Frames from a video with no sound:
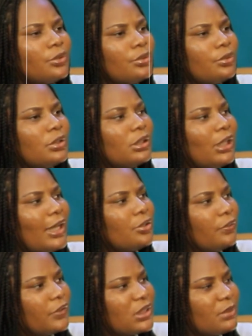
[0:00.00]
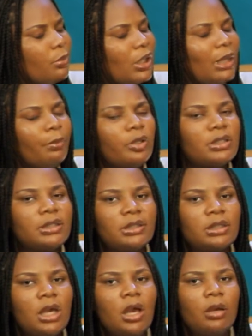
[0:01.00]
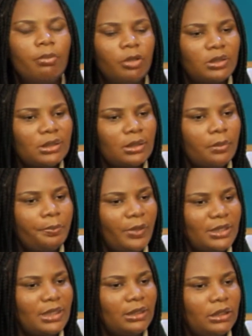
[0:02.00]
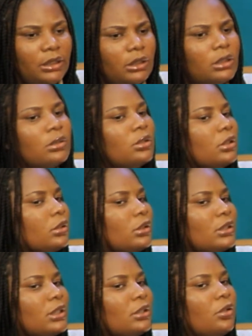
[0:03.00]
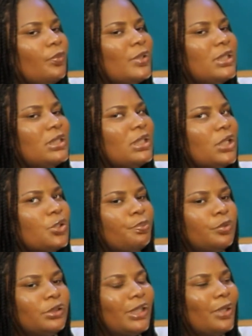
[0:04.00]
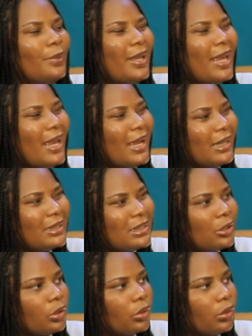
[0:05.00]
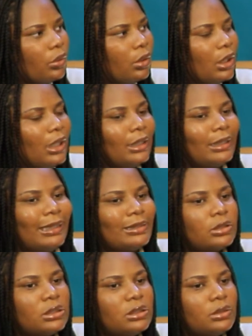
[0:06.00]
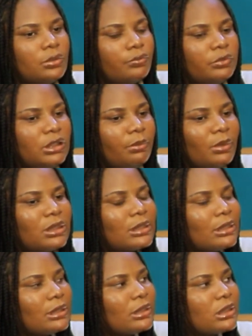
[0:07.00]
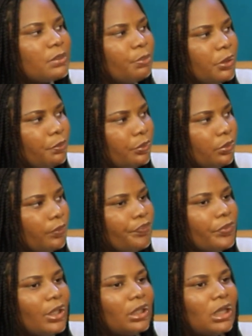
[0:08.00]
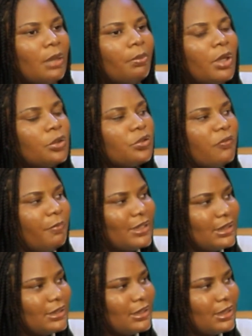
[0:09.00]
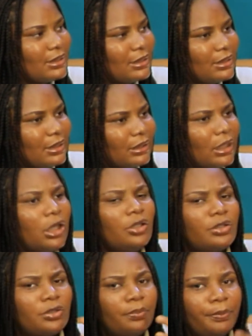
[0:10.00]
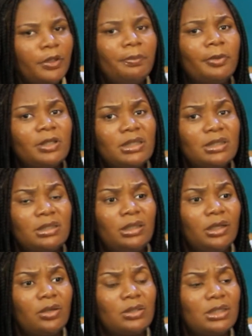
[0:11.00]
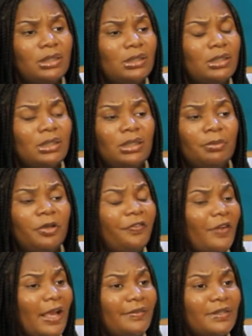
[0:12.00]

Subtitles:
to the likes of the smaller buses. But presently, the state government is yet to put down any law that is limiting these people and the amount of passengers they take. You still board buses in Lagos and they're taking about 5,